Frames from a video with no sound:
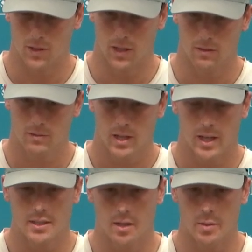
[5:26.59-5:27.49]
Yeah,
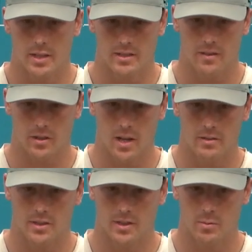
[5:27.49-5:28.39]
it's different,
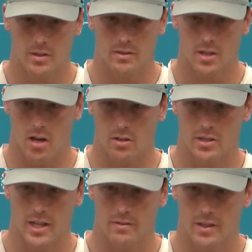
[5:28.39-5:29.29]
obviously, with
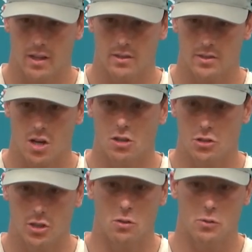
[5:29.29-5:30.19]
college and NFL, because college
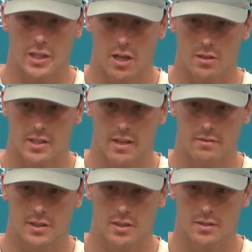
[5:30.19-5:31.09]
you can go 3 yards
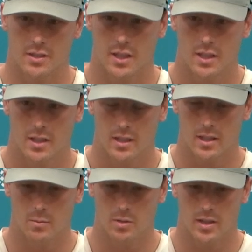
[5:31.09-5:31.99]
downfield
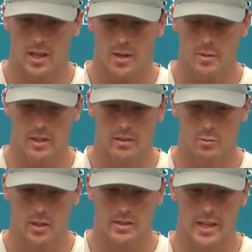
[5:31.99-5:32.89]
with the linemen,
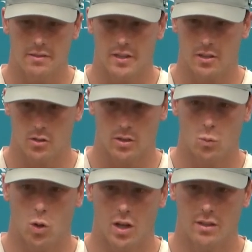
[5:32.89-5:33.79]
whereas in the NFL it's only
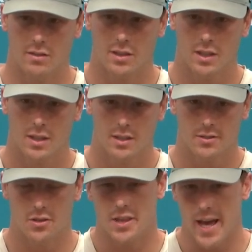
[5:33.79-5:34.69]
one.
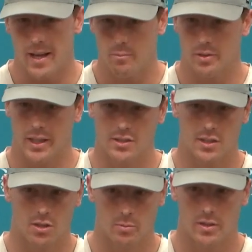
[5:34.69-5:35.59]
So that plays a
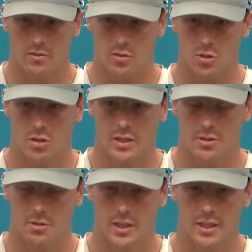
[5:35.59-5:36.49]
little bit of a role
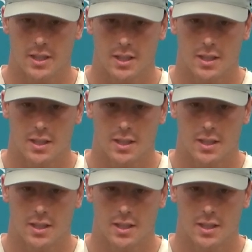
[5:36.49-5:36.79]
into it.